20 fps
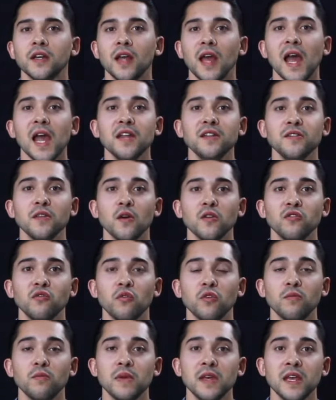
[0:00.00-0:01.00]
8th notes
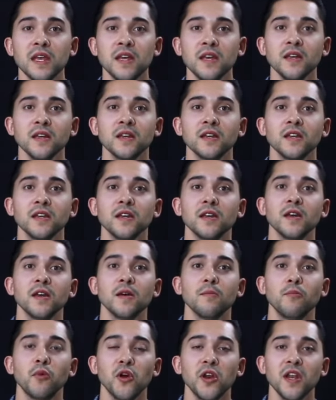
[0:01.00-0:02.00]
would be
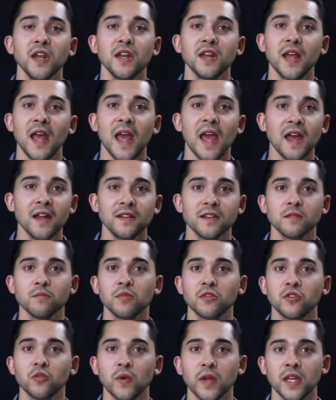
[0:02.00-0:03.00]
putting an and in
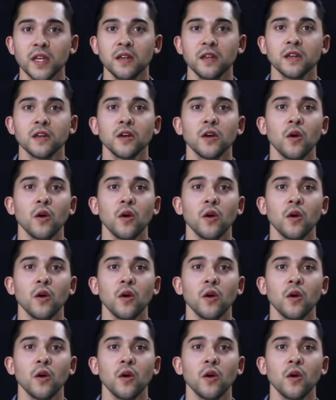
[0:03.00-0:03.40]
between.